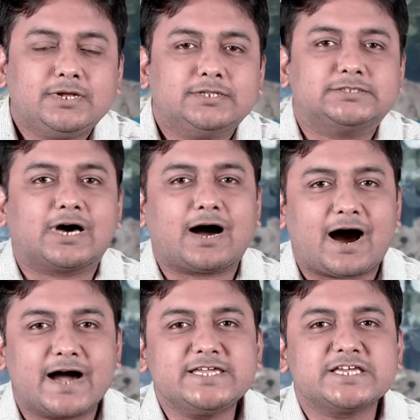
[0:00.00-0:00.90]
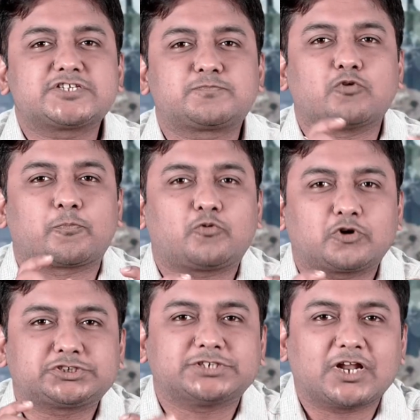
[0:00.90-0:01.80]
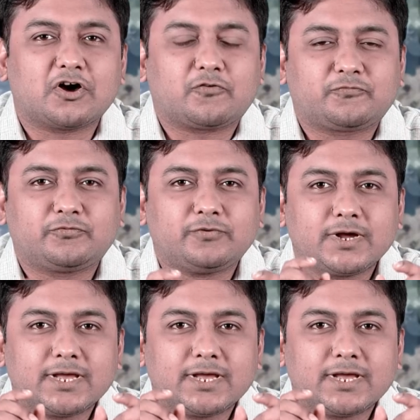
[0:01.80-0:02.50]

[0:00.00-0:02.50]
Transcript: the highest proportion of